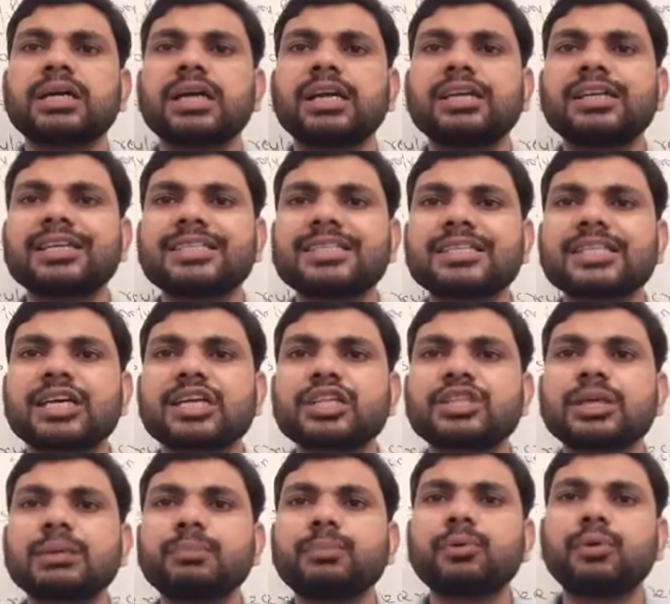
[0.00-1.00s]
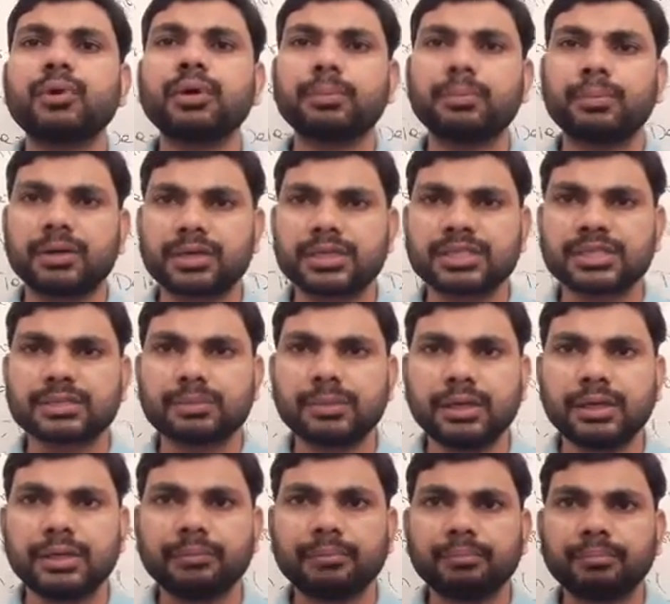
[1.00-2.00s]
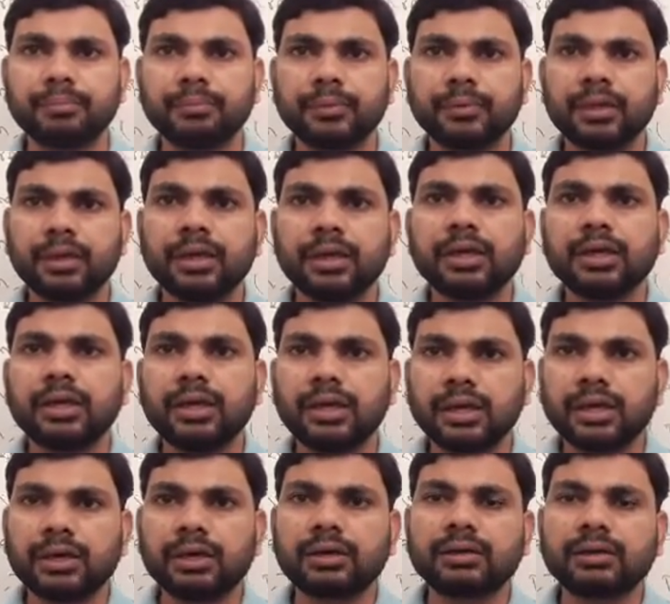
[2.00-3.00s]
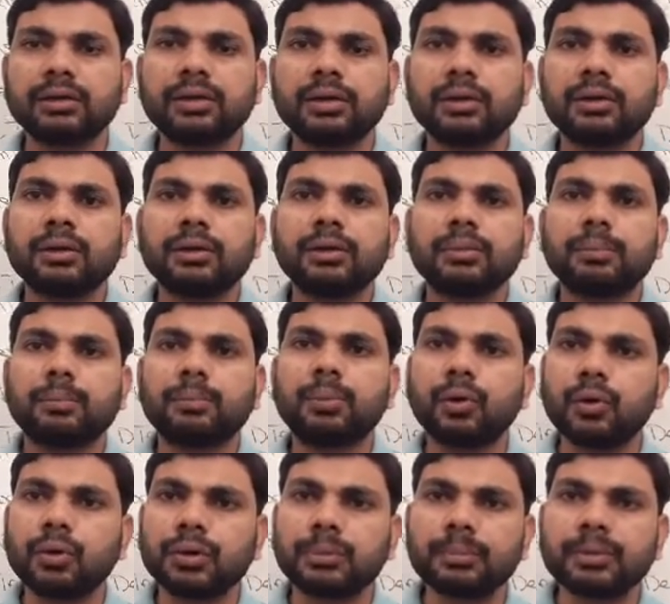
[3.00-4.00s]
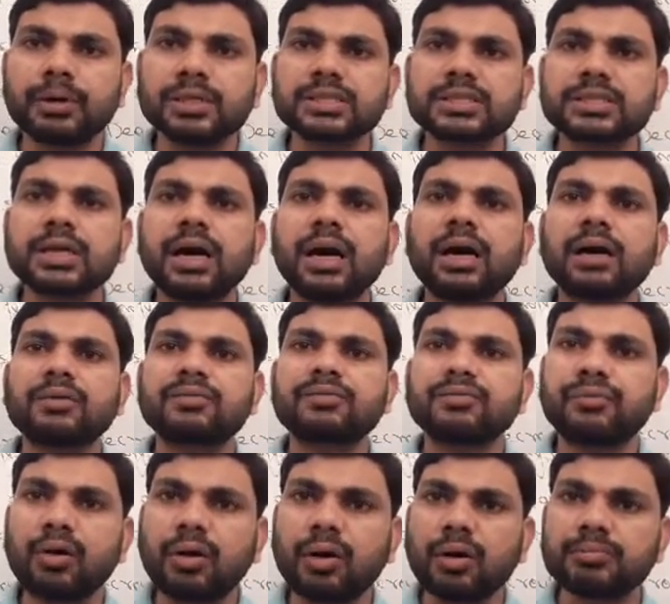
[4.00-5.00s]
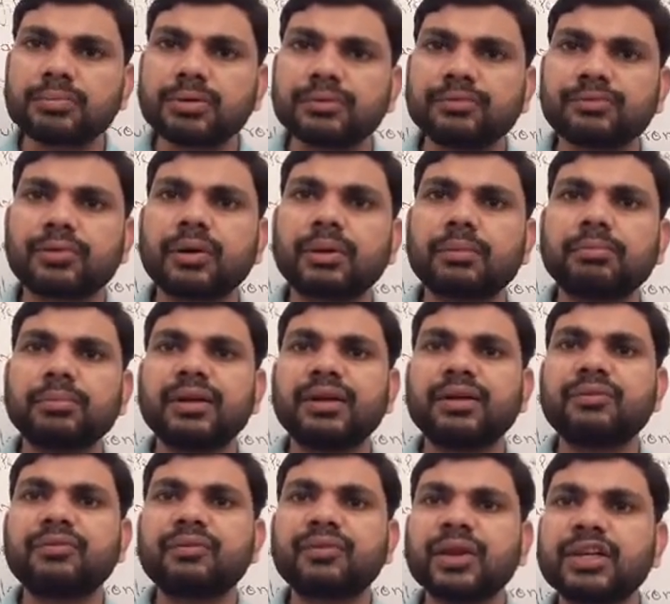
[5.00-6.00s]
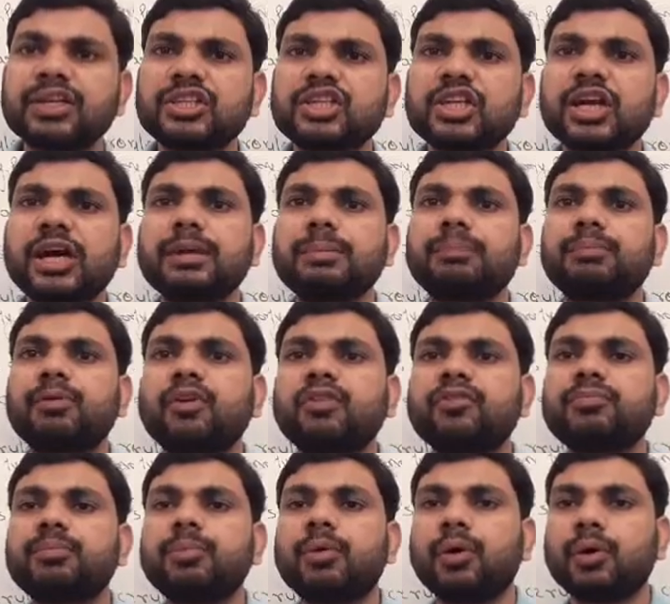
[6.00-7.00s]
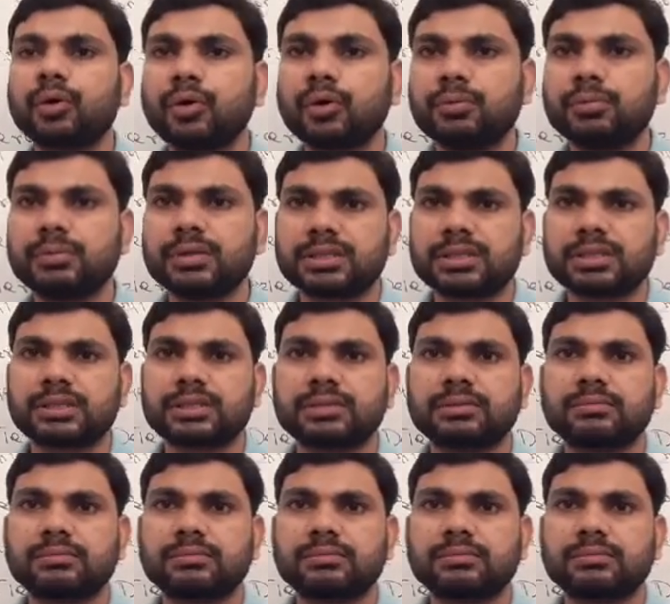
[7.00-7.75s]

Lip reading: Condensation polymers mean here polymers are formed from different type of monomers.